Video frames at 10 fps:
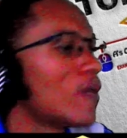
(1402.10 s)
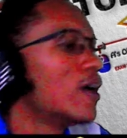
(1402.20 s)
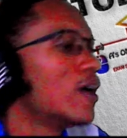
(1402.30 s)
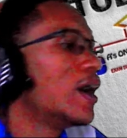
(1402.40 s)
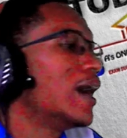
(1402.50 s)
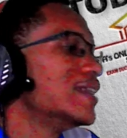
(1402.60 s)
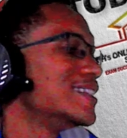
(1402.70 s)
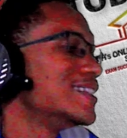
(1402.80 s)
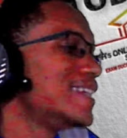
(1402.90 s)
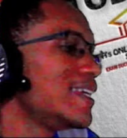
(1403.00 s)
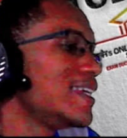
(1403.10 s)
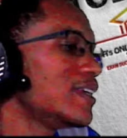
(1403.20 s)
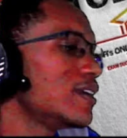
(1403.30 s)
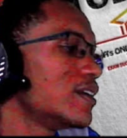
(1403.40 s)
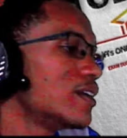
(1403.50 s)
and D
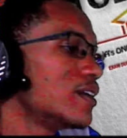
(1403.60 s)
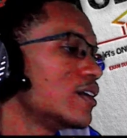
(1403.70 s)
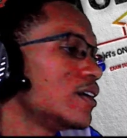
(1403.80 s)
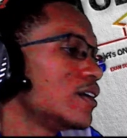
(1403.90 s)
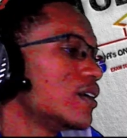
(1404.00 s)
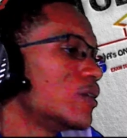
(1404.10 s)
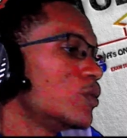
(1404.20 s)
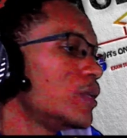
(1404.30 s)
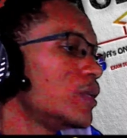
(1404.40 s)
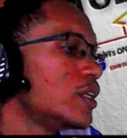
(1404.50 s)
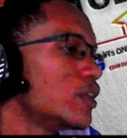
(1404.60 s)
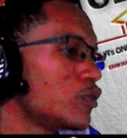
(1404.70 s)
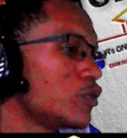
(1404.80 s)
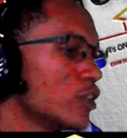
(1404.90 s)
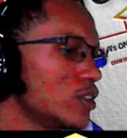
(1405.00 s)
would be the
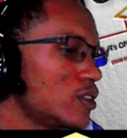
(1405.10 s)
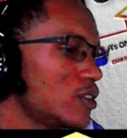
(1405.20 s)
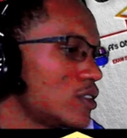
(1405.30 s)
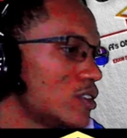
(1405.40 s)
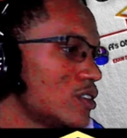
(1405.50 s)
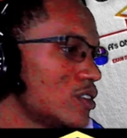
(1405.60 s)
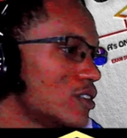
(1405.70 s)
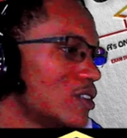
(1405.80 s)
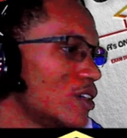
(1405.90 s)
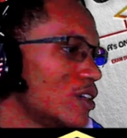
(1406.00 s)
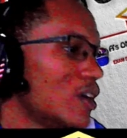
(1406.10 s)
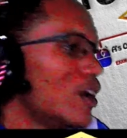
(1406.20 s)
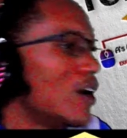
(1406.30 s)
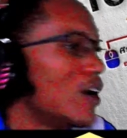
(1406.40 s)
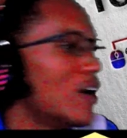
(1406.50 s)
difference.
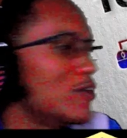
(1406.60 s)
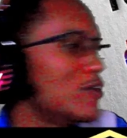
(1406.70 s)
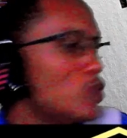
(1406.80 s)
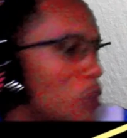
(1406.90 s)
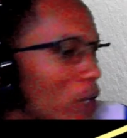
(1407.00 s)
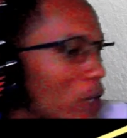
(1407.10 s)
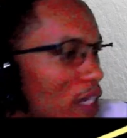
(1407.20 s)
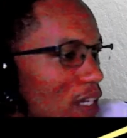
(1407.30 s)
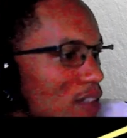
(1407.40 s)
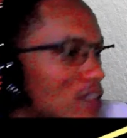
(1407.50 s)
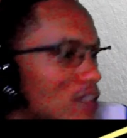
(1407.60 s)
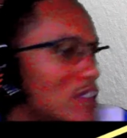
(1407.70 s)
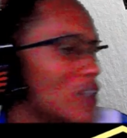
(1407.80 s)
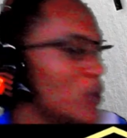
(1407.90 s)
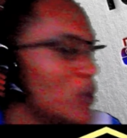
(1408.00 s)
2.8 take
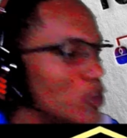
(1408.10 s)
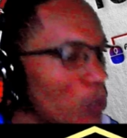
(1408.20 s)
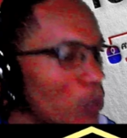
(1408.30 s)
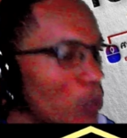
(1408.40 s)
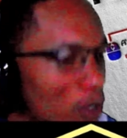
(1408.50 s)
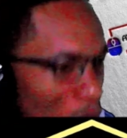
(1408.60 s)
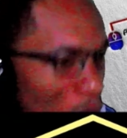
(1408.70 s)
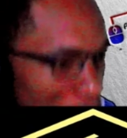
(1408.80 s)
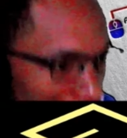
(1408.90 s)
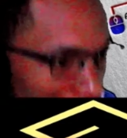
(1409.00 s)
away 2.1, which